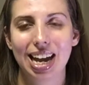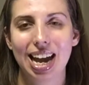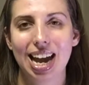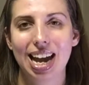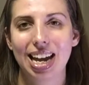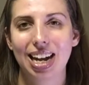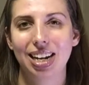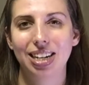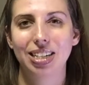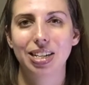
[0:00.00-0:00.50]

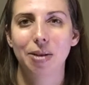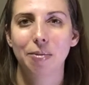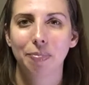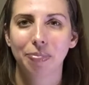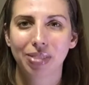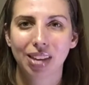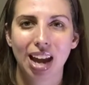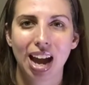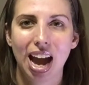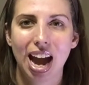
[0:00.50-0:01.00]
And
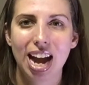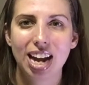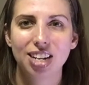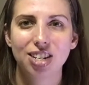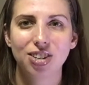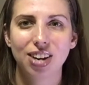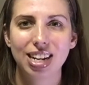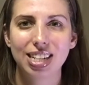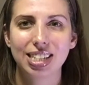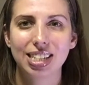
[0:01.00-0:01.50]
I
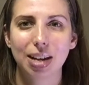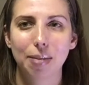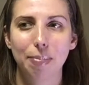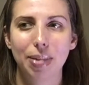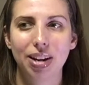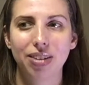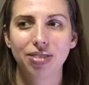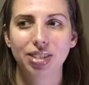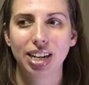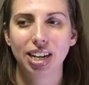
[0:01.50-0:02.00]
address a
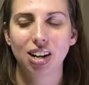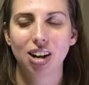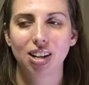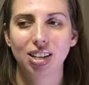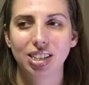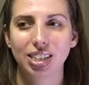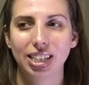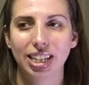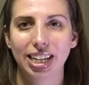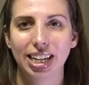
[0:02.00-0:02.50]
bit of
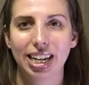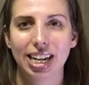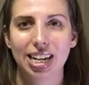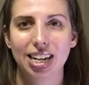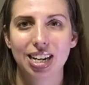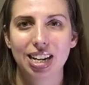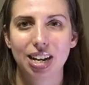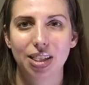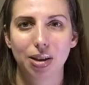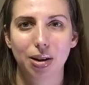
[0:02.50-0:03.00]
Shakeology in
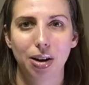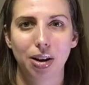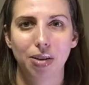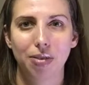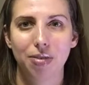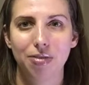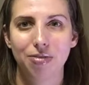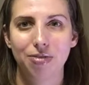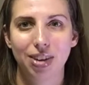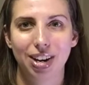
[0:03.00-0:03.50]

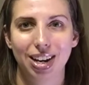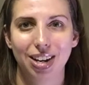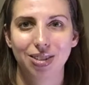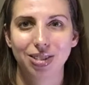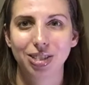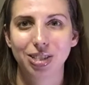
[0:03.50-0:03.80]
another video,